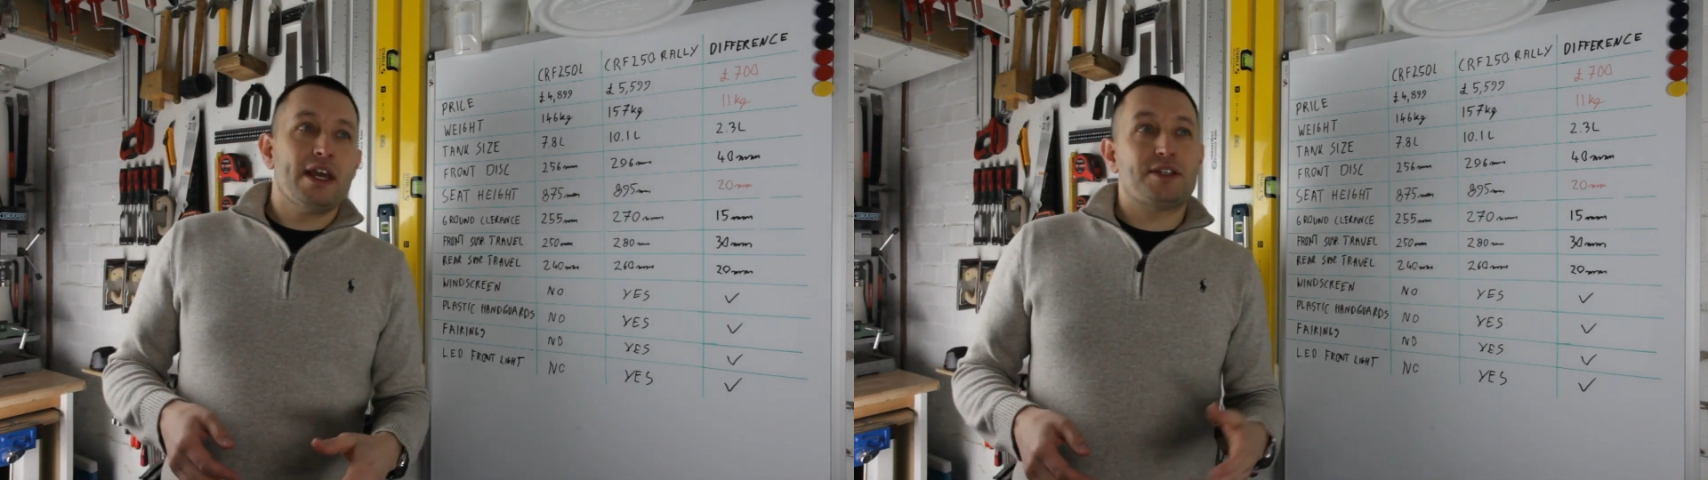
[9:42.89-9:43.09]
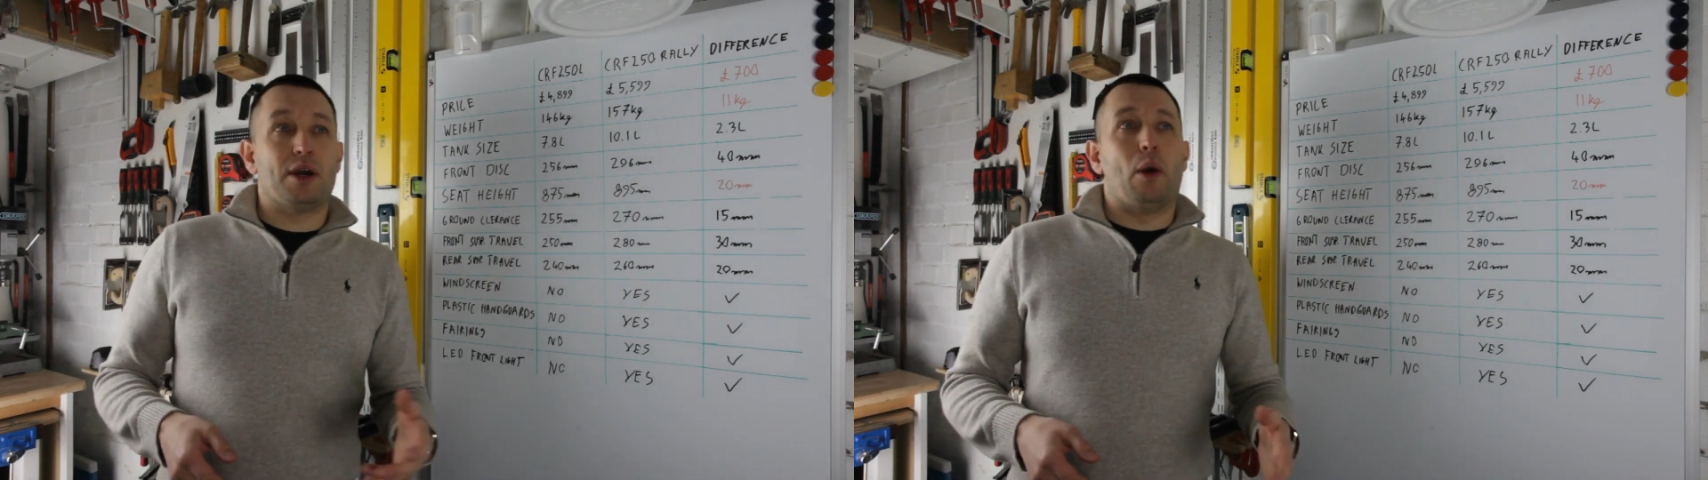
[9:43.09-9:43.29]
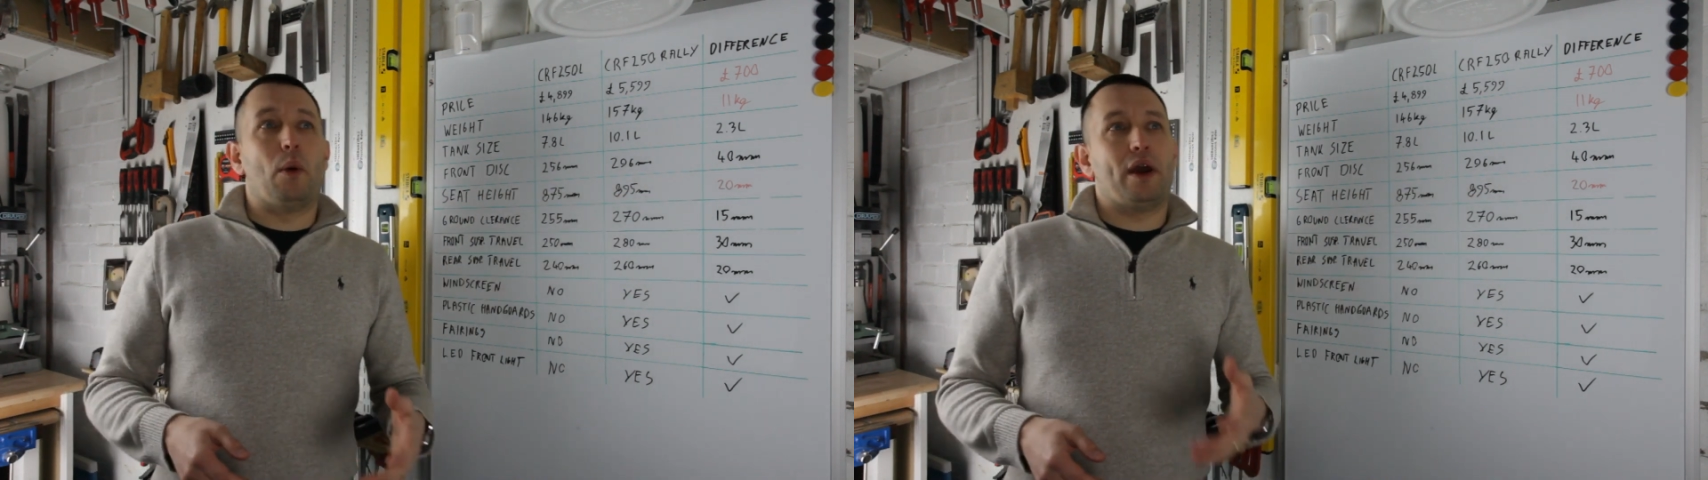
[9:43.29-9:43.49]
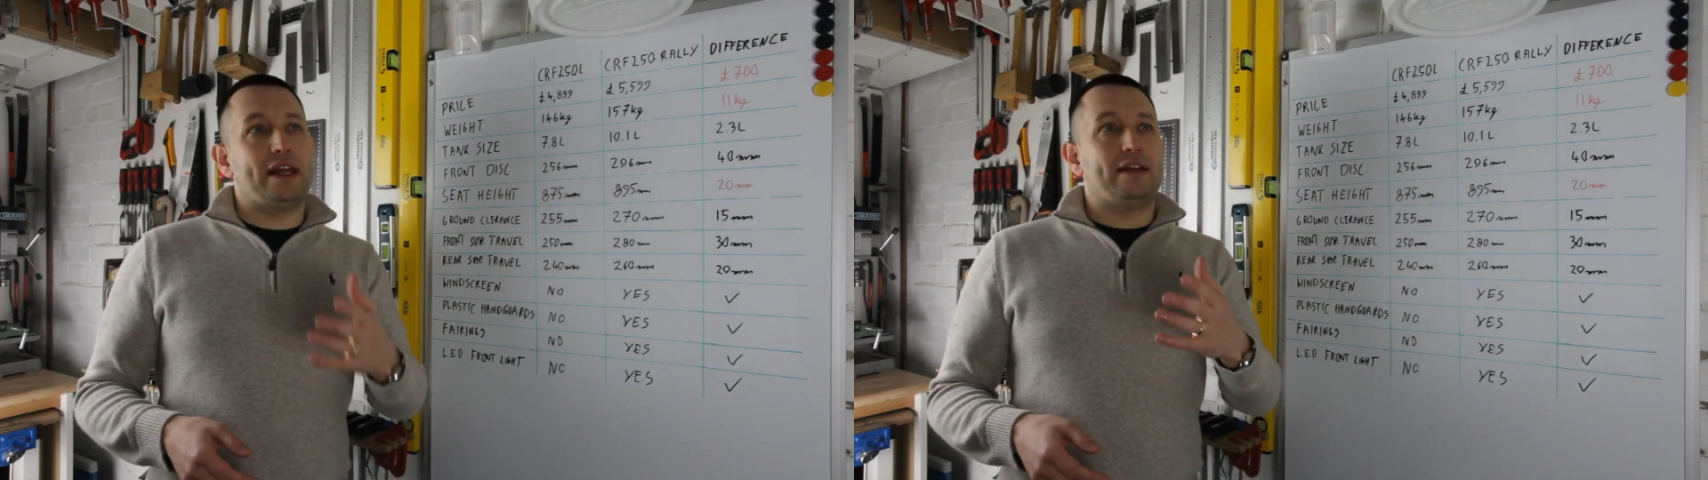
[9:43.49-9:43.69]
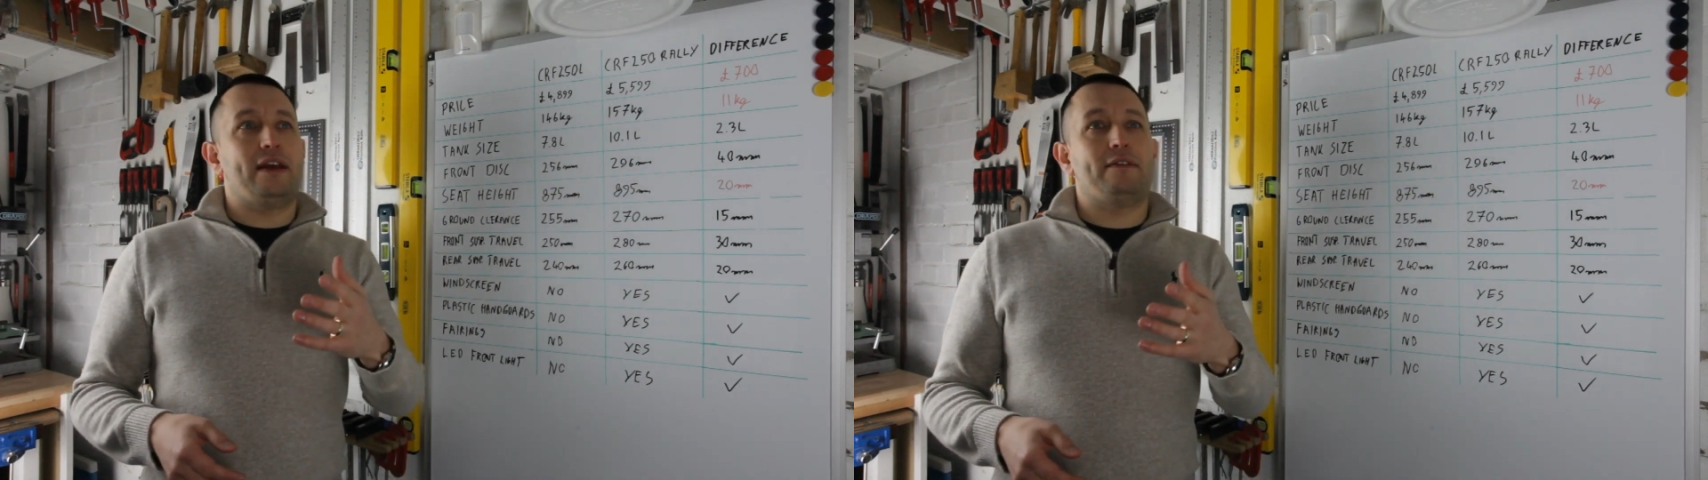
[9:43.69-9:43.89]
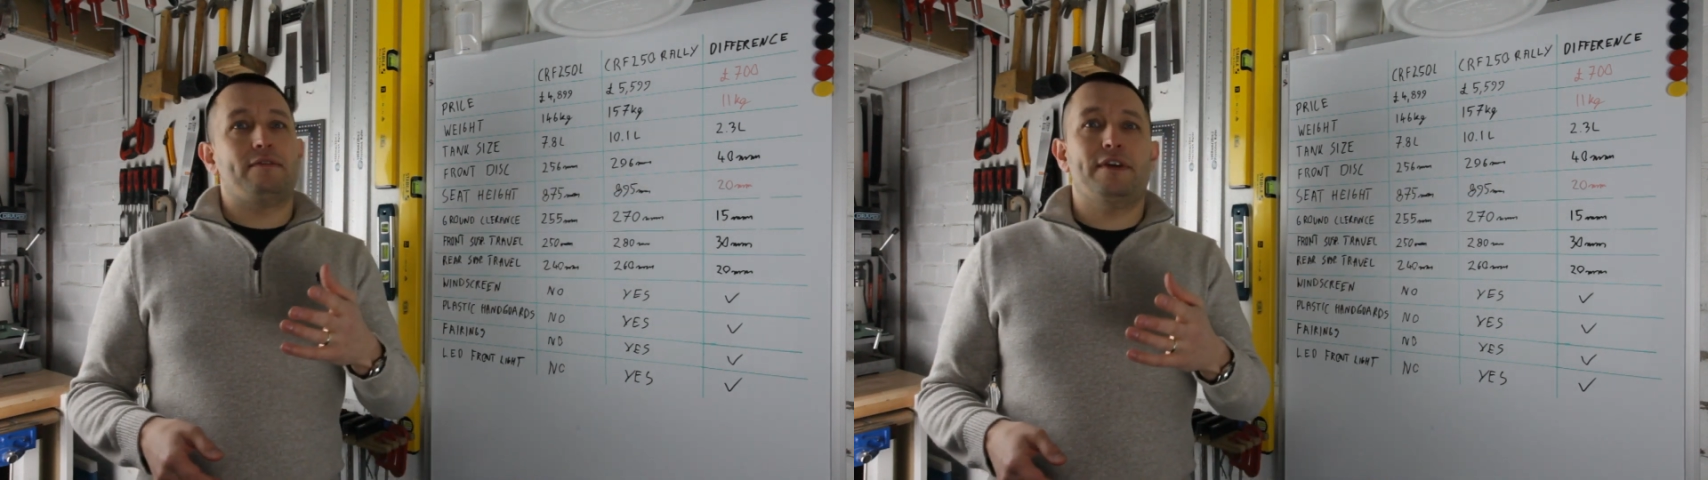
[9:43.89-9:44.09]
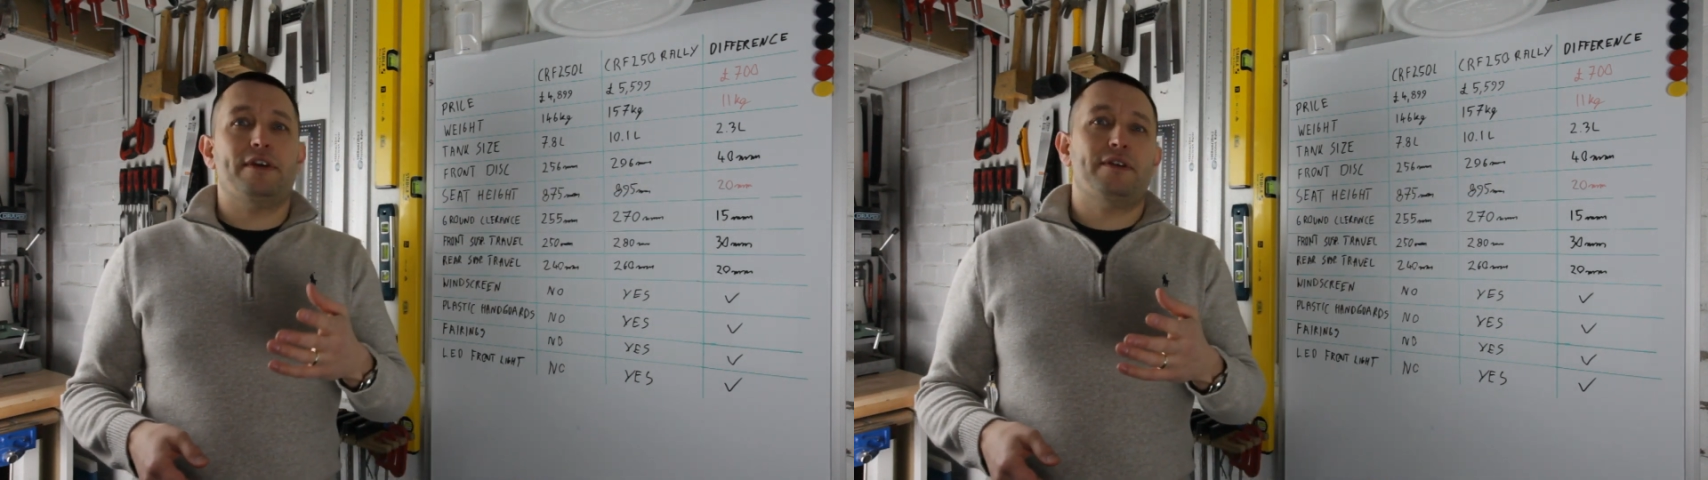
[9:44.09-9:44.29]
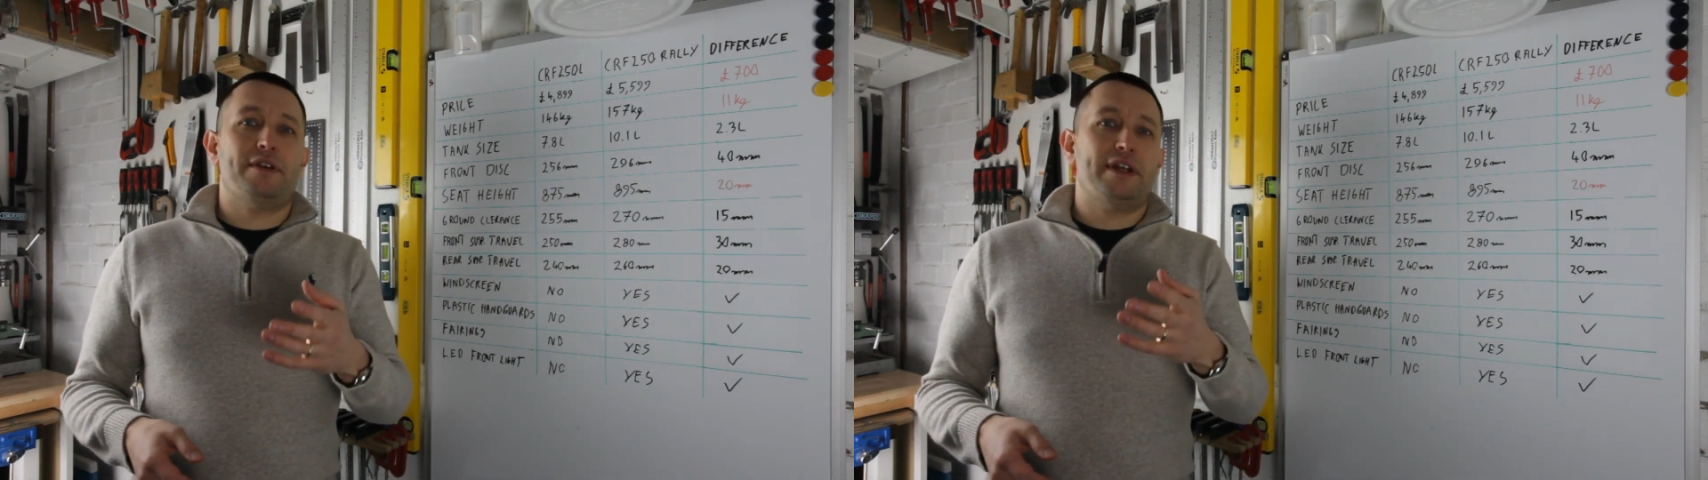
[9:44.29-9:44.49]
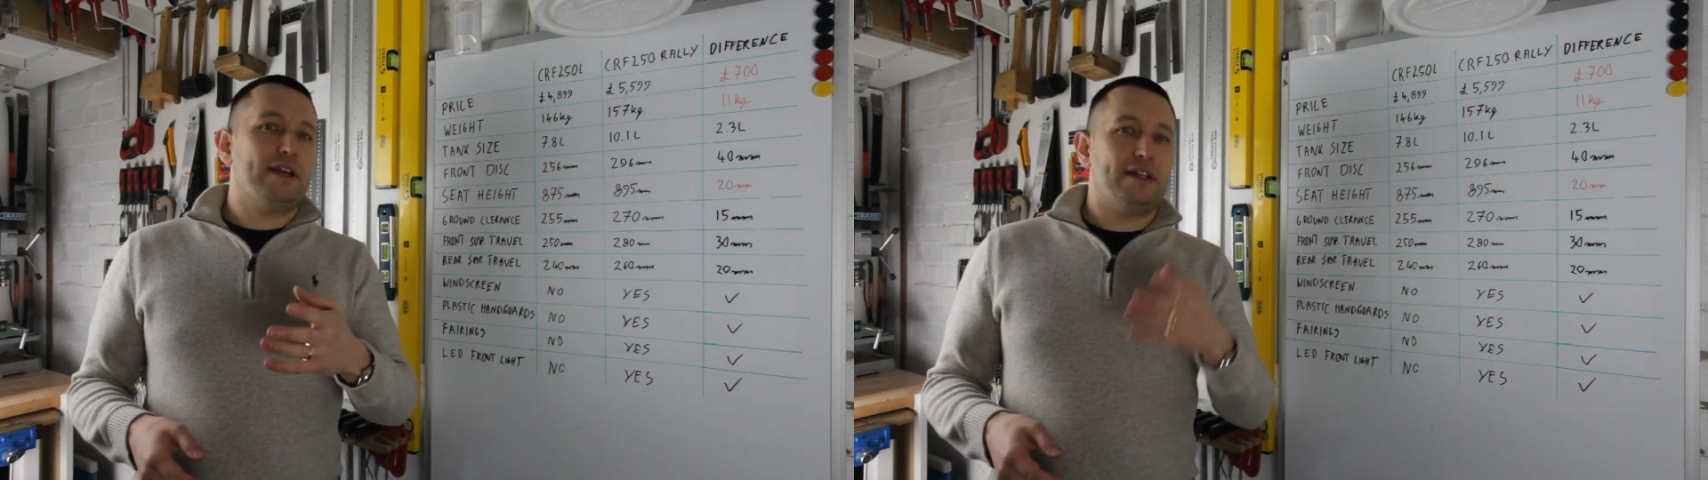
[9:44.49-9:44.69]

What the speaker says: So in theory,